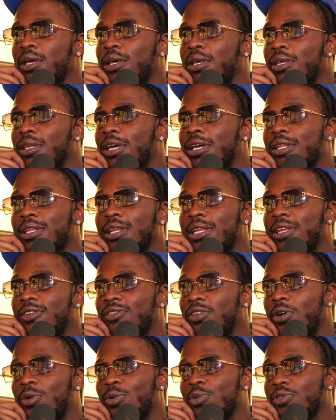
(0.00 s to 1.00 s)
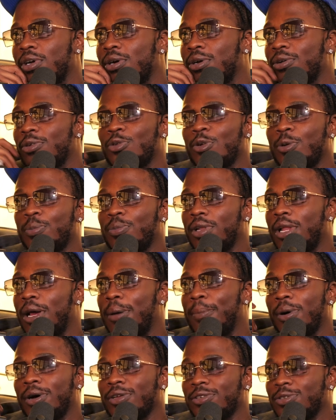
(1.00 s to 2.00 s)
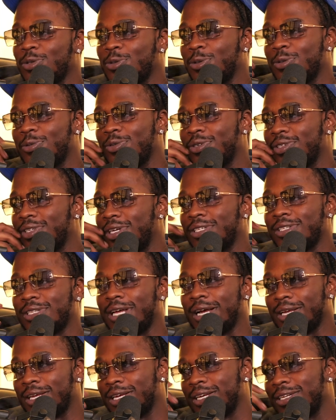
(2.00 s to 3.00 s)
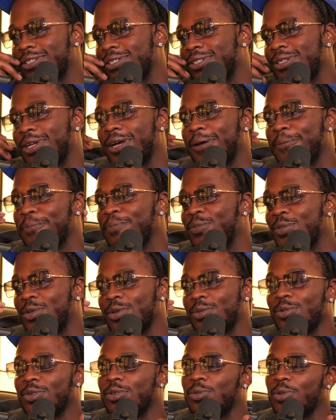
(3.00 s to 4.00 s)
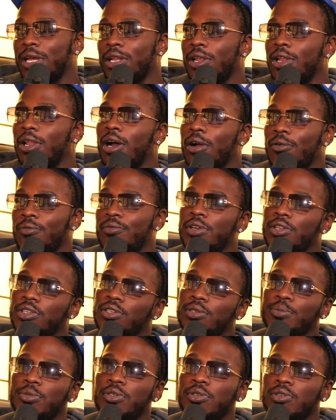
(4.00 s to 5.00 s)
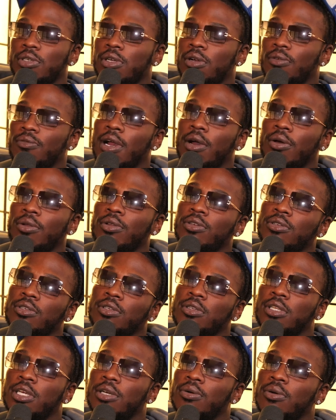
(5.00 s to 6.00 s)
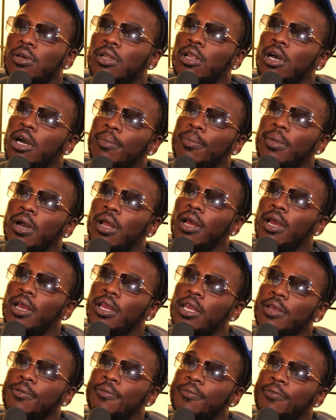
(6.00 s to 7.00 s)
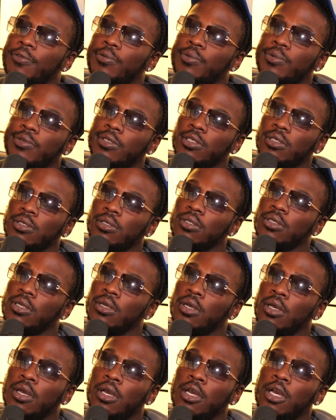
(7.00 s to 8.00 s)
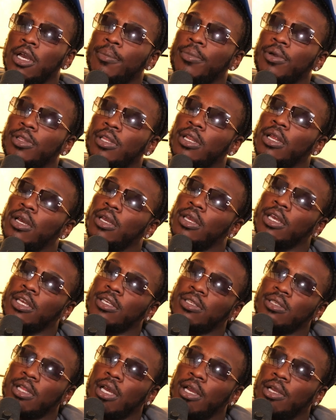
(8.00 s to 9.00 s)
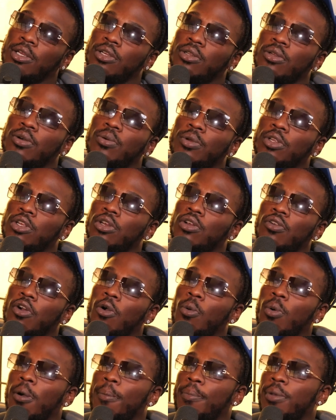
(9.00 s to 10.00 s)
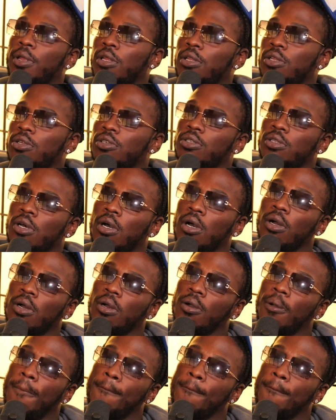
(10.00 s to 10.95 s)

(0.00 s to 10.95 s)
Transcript: yeah, the list goes on. Grew up on like bossa nova, like Stan Getz. Like we had a lot of rich music around us, so there were a lot of my like influences. But then I guess like, you know, when you grow up and then you start,